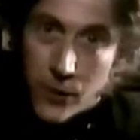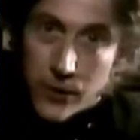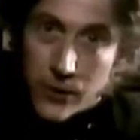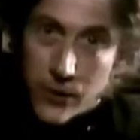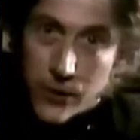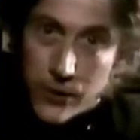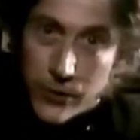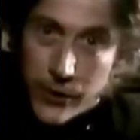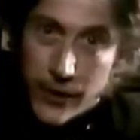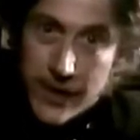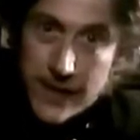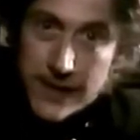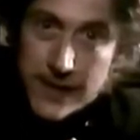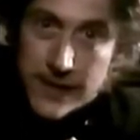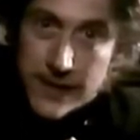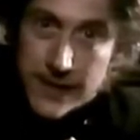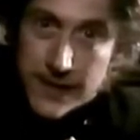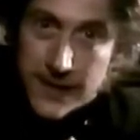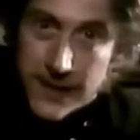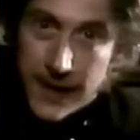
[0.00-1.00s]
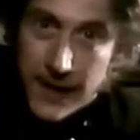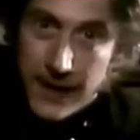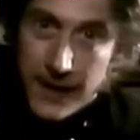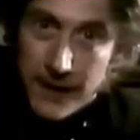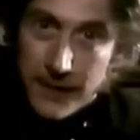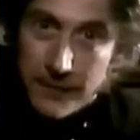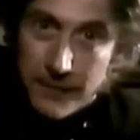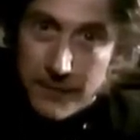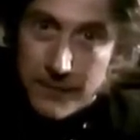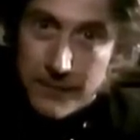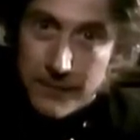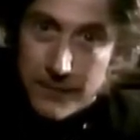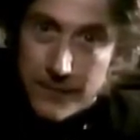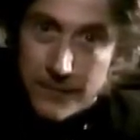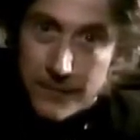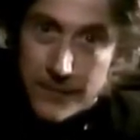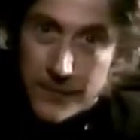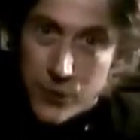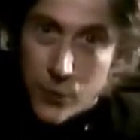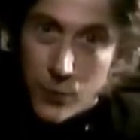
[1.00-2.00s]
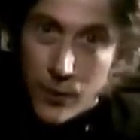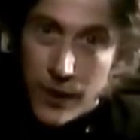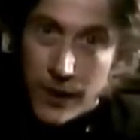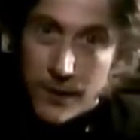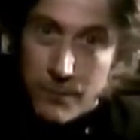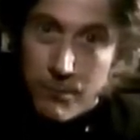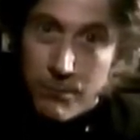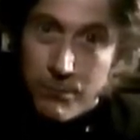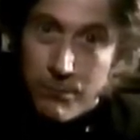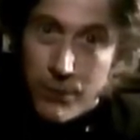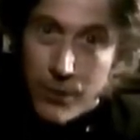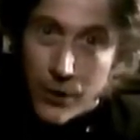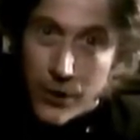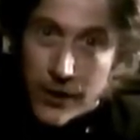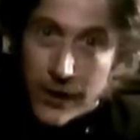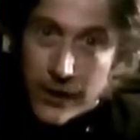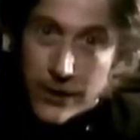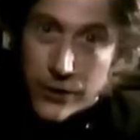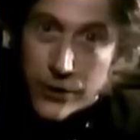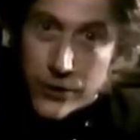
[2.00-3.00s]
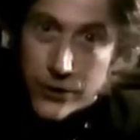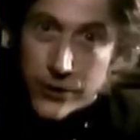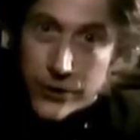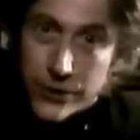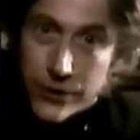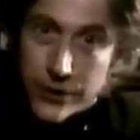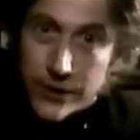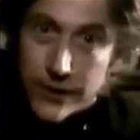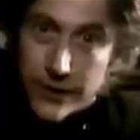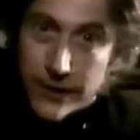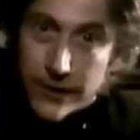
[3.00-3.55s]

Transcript: what Christ came to abolish.